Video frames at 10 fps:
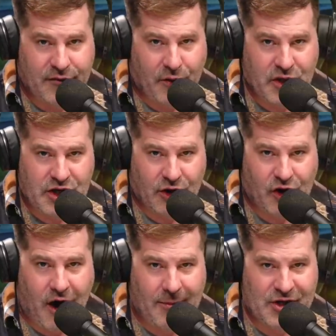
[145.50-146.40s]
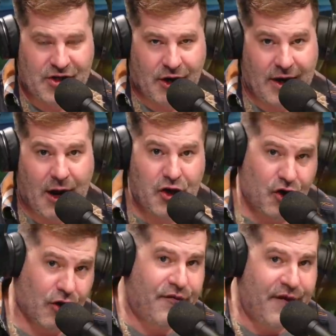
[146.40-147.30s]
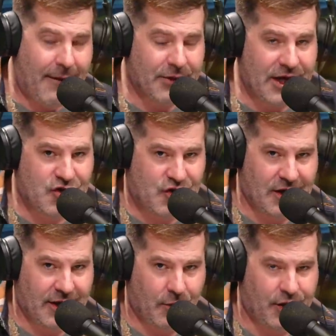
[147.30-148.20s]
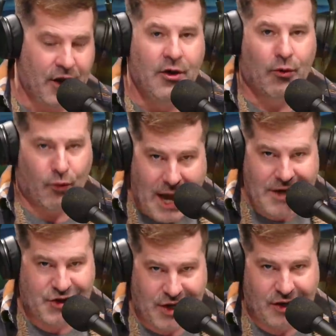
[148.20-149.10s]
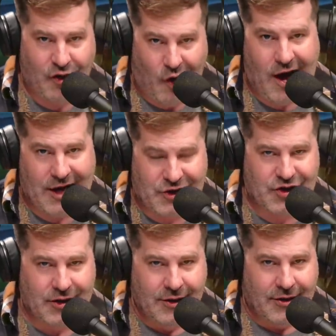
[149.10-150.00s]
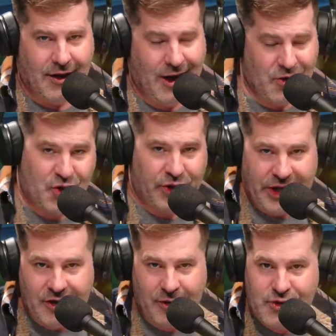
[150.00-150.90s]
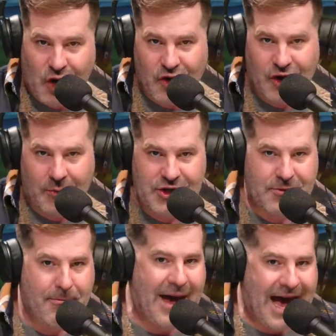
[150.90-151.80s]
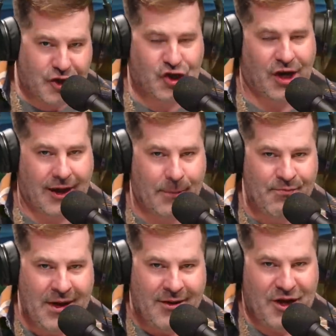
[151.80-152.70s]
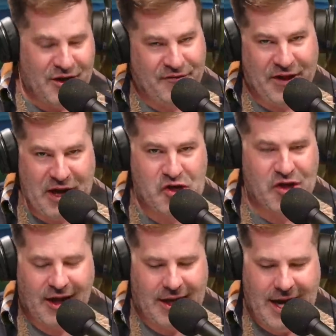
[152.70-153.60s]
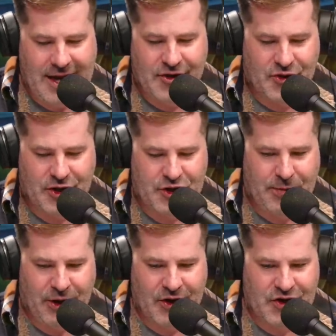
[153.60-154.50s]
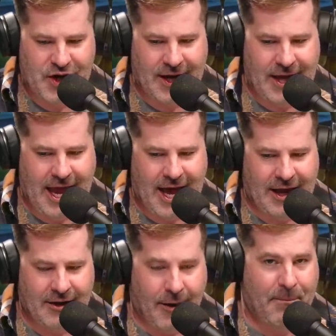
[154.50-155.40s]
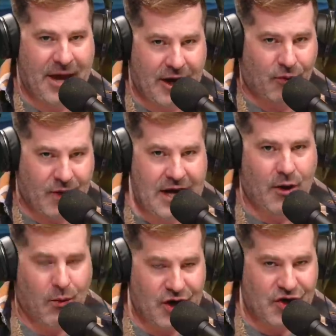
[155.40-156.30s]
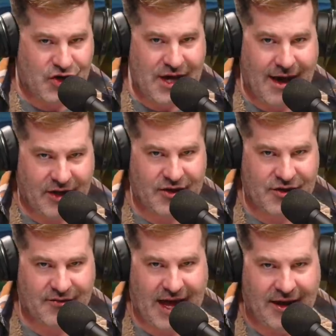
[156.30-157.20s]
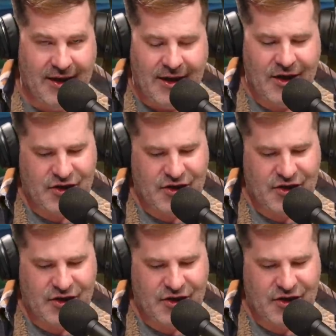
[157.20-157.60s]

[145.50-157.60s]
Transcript: I look forward to your comments there on how your family is dealing with rising costs. Household incomes aren't always matching the inflation that Canadians are experiencing, and a big arena where you see evidence of that